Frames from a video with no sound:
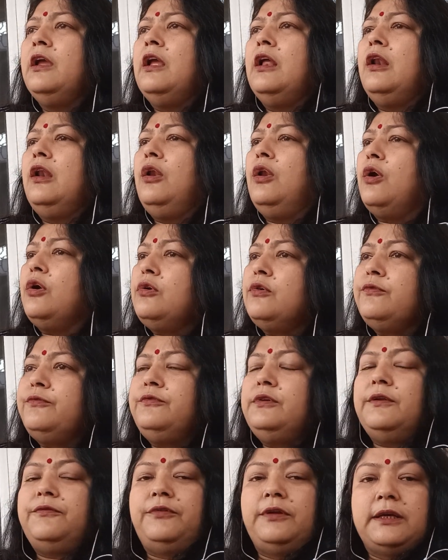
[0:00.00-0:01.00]
a lot of
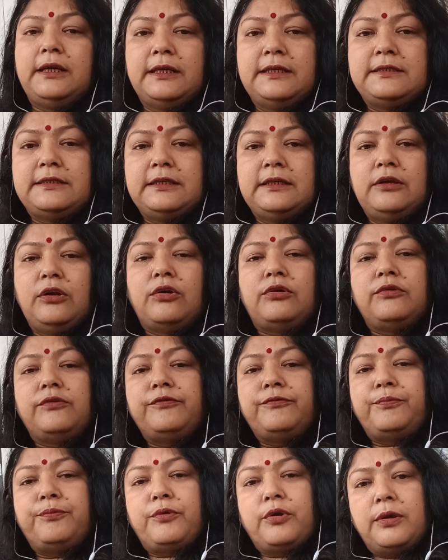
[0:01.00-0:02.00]
difficulty, lot of
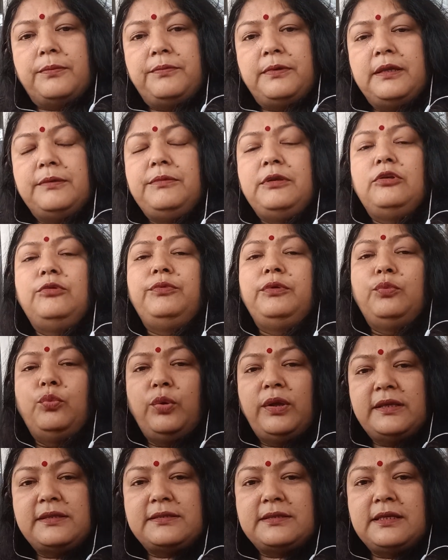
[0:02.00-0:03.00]
problem. You'll be
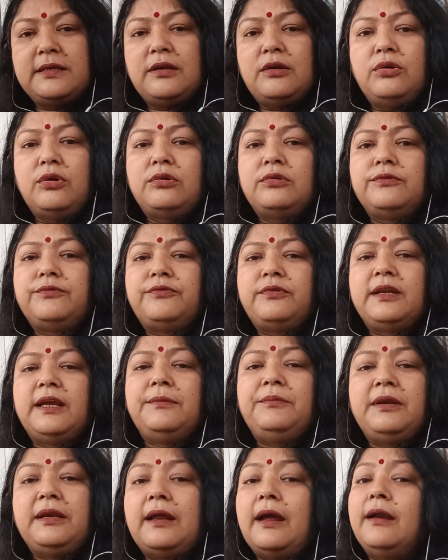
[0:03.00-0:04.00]
wasting a lot of
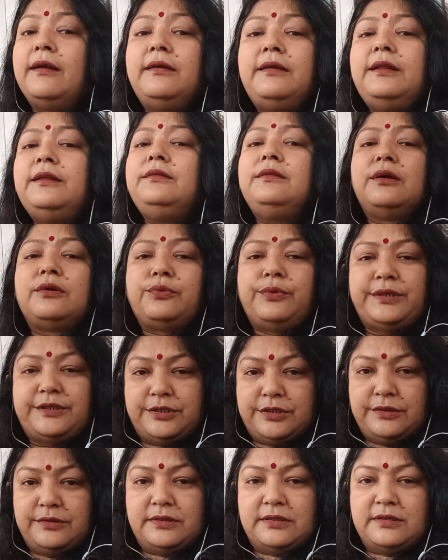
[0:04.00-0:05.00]
time in hunting the
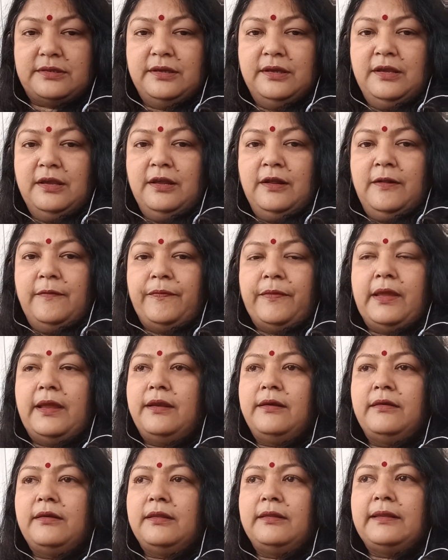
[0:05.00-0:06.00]
questions,
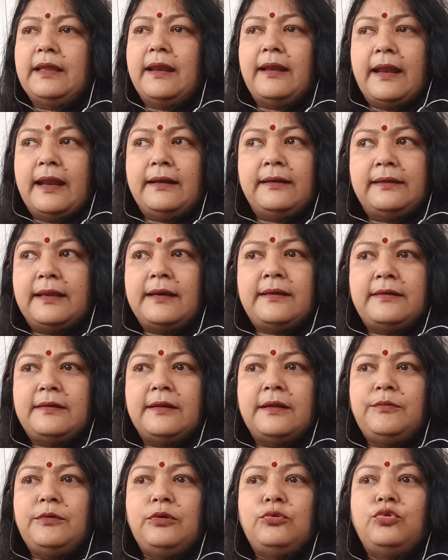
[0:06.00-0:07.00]
and at that
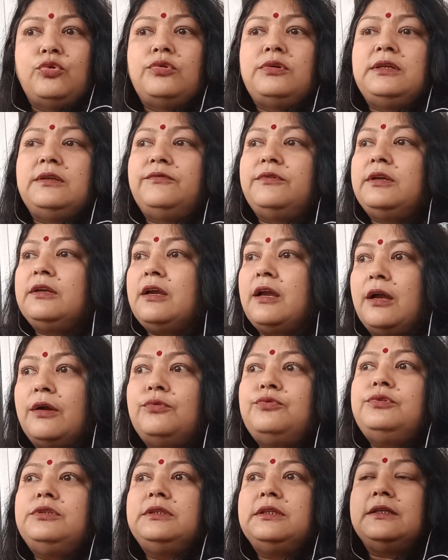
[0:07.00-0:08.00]
time you don't even
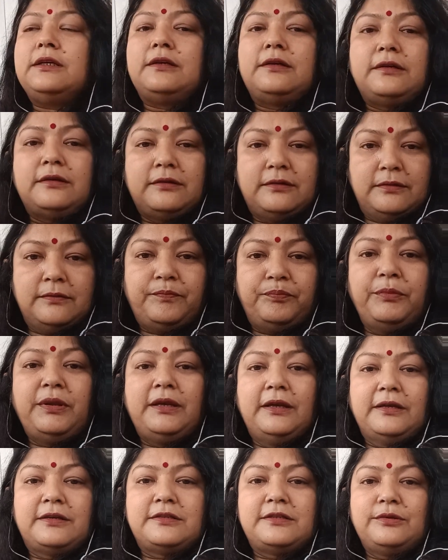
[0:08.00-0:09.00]
count the
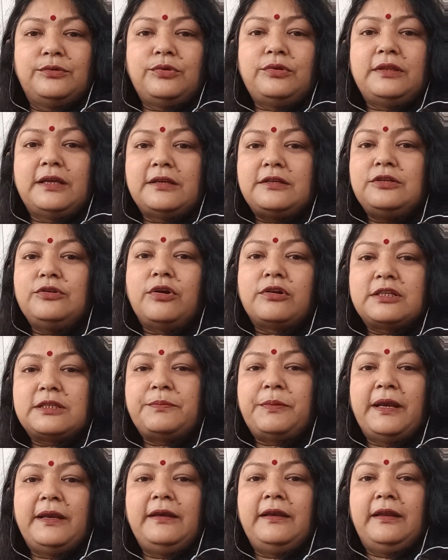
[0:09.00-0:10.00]
minutes that you are
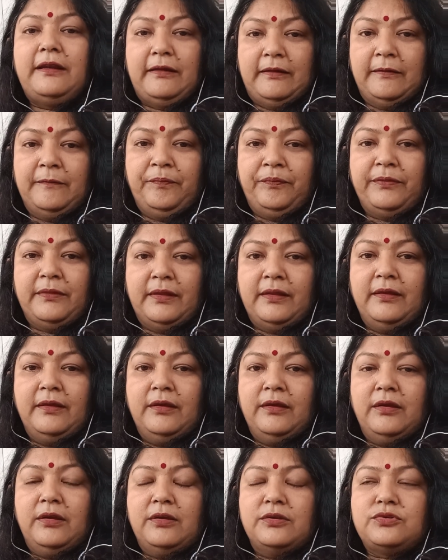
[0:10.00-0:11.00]
spending.
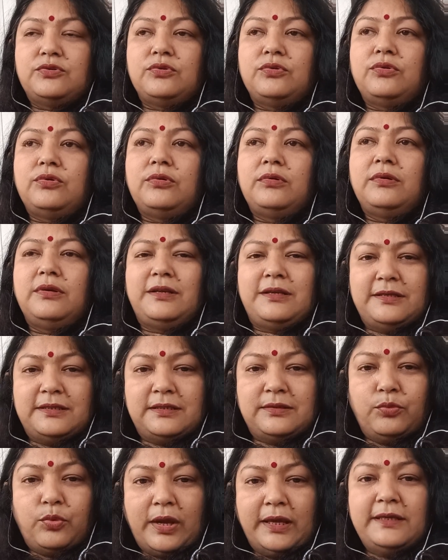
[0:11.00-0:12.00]
So it is
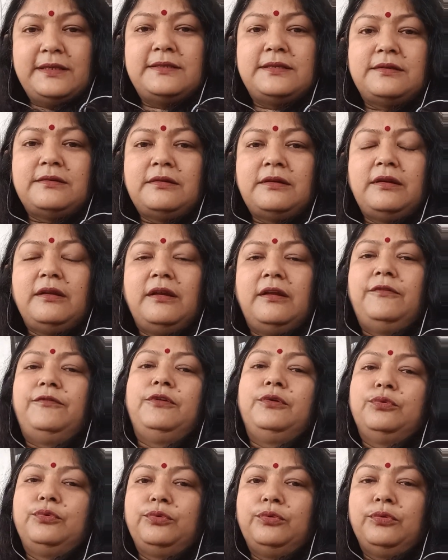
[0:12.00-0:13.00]
wiser if
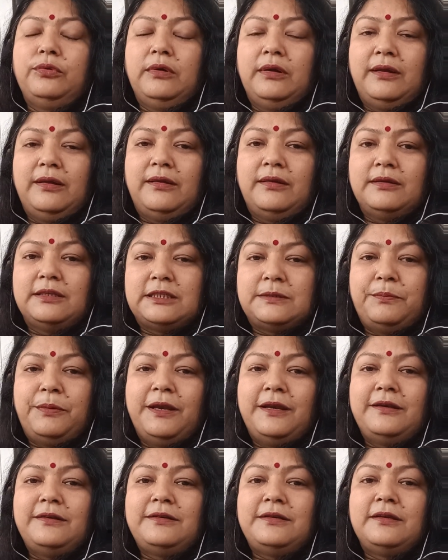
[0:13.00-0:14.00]
you
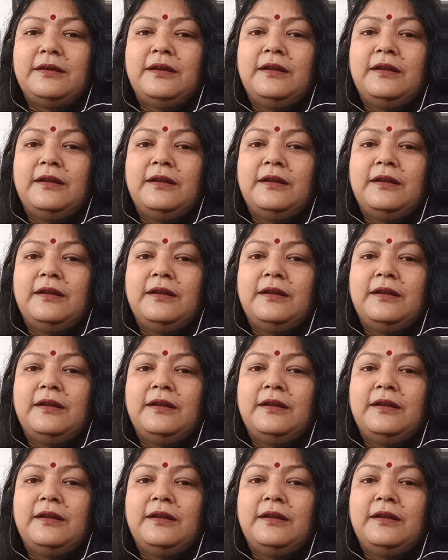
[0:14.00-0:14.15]
spend